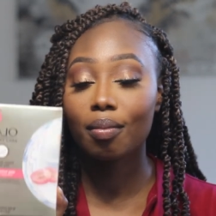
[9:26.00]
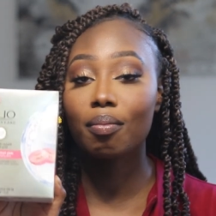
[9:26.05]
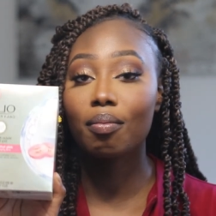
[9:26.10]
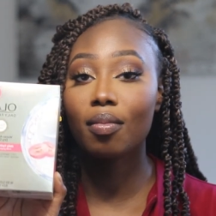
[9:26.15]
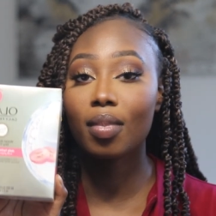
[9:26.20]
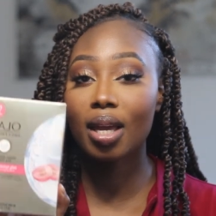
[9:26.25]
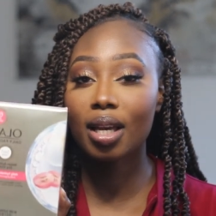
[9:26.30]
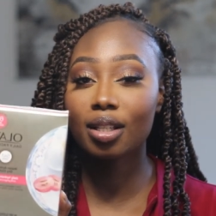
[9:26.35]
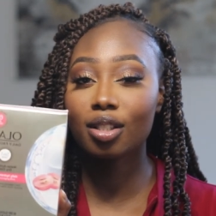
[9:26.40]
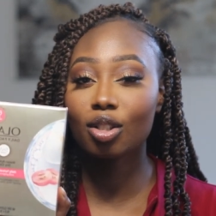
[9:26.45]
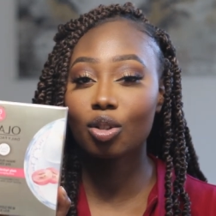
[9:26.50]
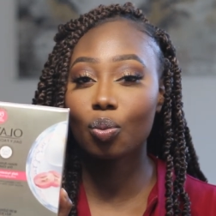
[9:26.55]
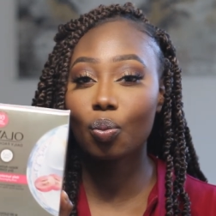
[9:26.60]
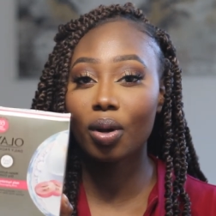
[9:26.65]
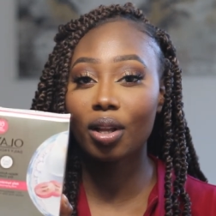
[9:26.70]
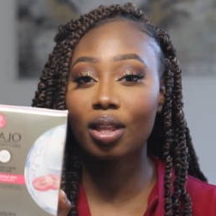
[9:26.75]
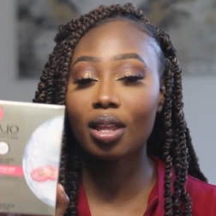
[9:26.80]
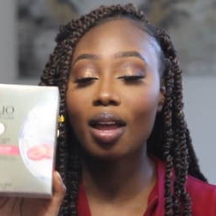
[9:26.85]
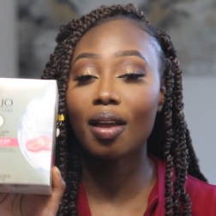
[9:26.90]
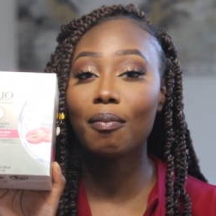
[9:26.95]
mixed
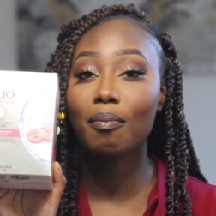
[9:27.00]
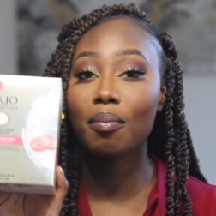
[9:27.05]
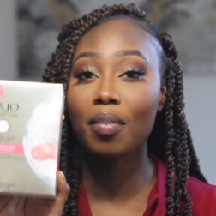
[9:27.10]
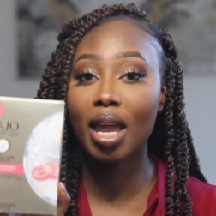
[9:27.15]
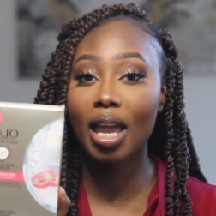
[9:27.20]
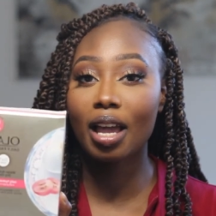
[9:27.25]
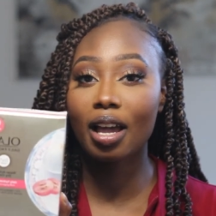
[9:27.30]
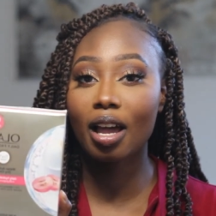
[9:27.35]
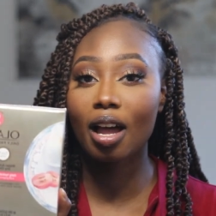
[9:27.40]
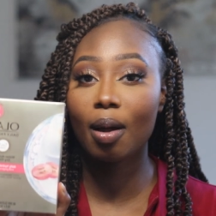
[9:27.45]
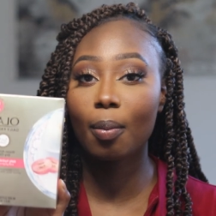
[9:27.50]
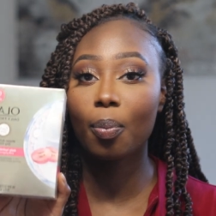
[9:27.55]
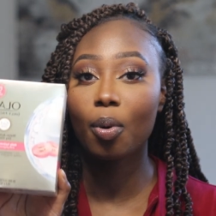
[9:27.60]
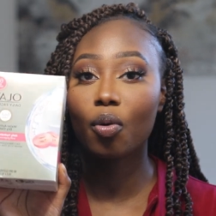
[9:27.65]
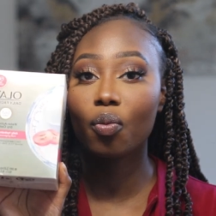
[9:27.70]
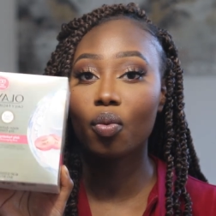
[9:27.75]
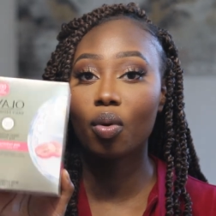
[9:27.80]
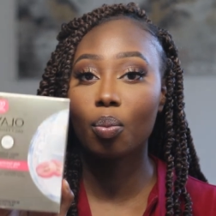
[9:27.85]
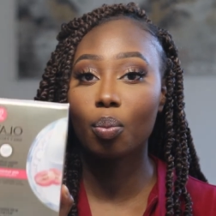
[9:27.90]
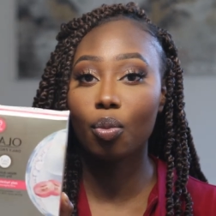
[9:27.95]
with a makeup
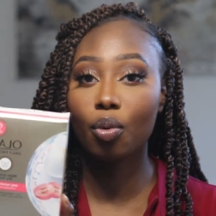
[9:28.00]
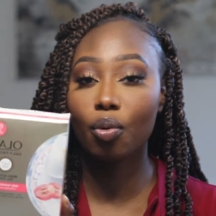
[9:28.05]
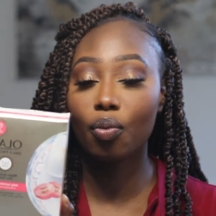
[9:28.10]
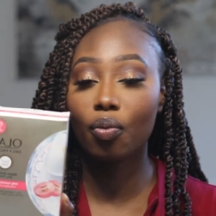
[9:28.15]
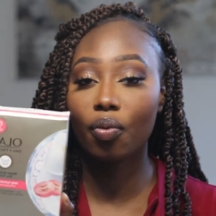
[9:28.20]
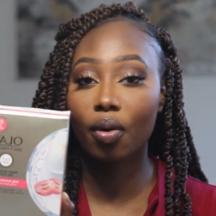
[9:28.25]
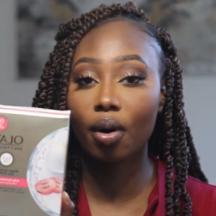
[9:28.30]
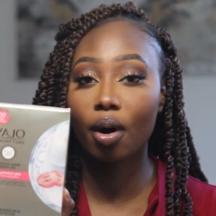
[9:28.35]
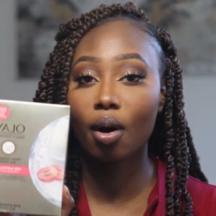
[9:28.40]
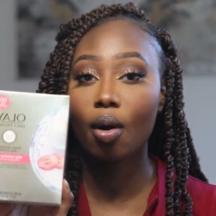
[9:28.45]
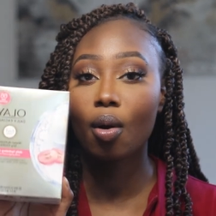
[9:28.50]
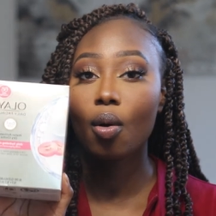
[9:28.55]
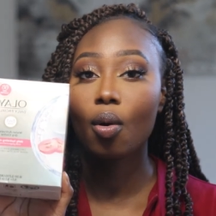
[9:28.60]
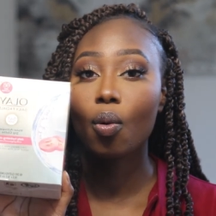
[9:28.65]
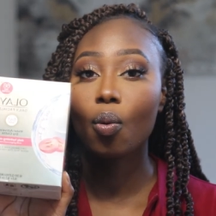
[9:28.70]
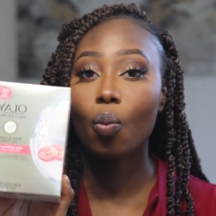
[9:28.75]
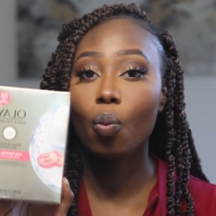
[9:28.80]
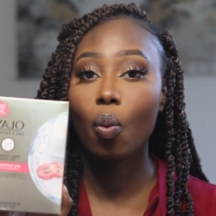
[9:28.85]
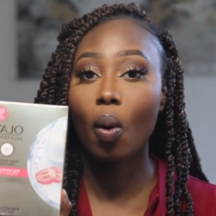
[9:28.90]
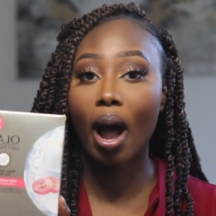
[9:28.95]
remover
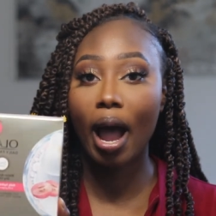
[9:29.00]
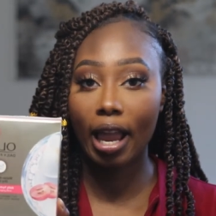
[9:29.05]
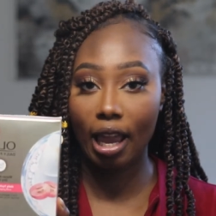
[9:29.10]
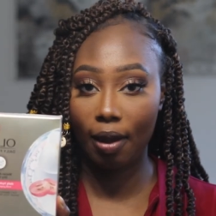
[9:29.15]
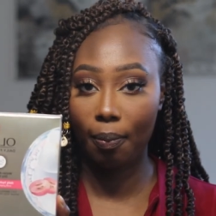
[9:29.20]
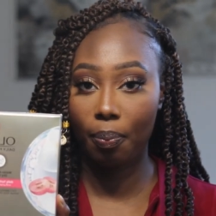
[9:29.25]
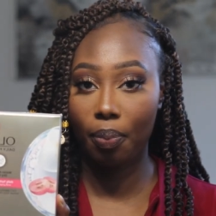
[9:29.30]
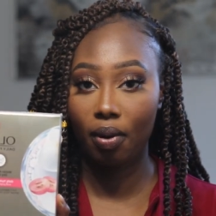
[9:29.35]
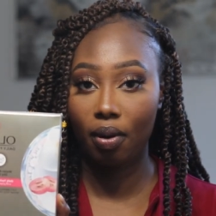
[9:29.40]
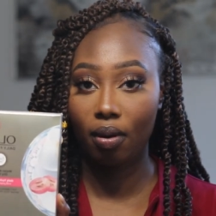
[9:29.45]
wipe.